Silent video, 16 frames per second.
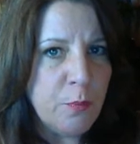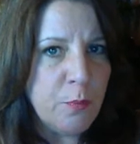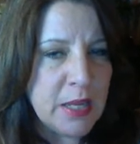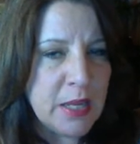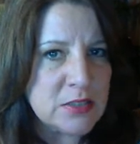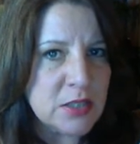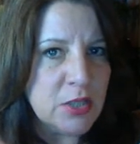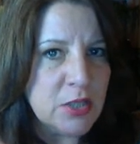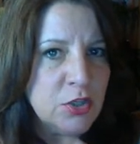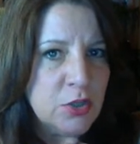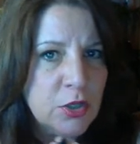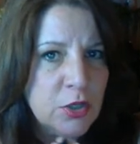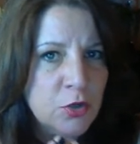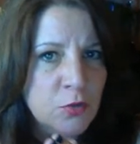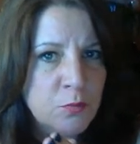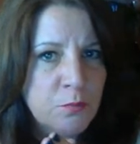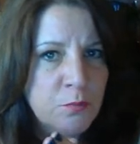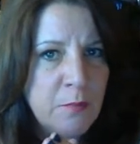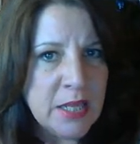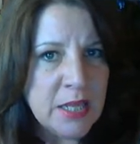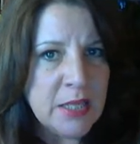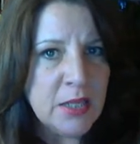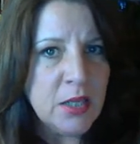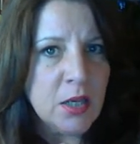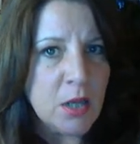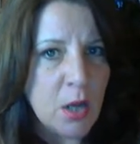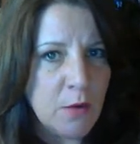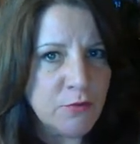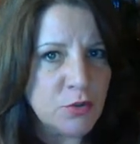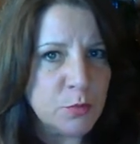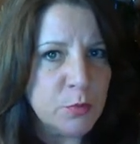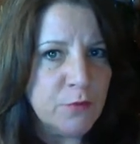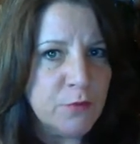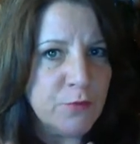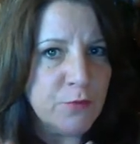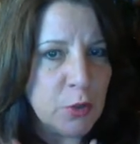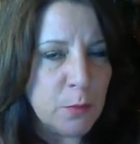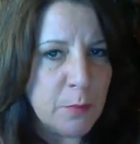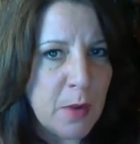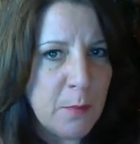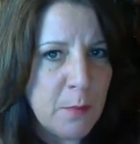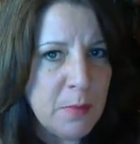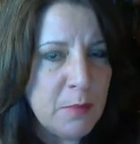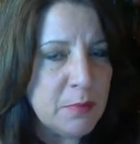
pace and that you're making it comfortable for your puppy,